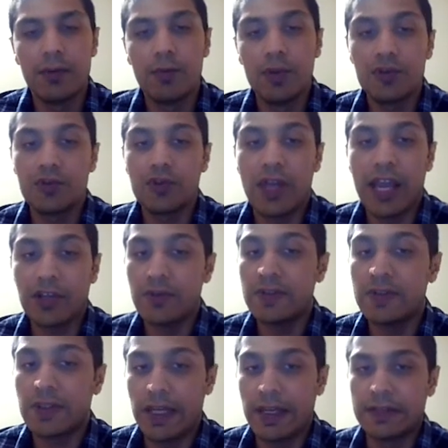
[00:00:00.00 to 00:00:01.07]
which actually
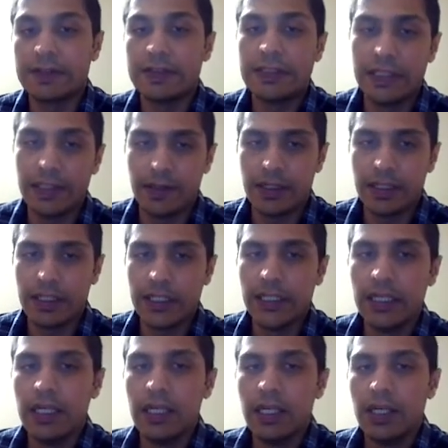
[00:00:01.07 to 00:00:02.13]
scales linearly.
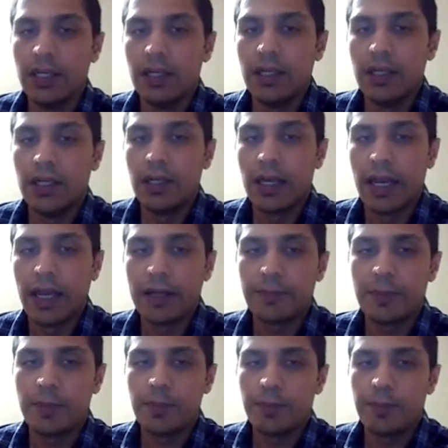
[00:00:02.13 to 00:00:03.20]

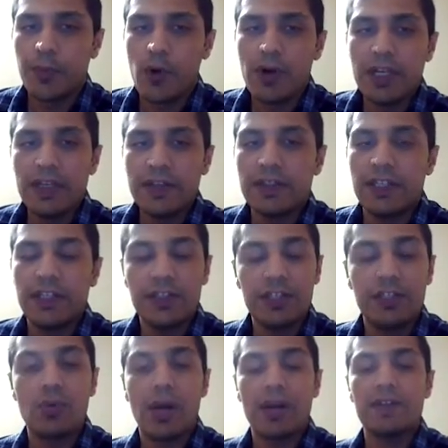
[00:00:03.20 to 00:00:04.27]
And purity is
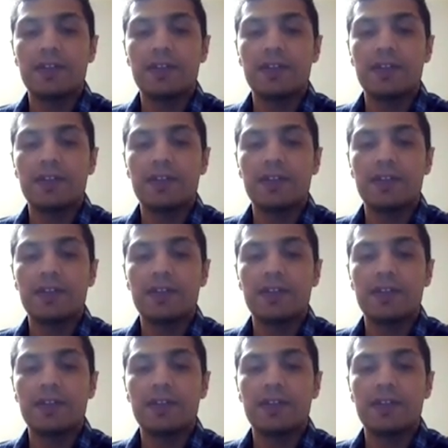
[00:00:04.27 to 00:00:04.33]
easy to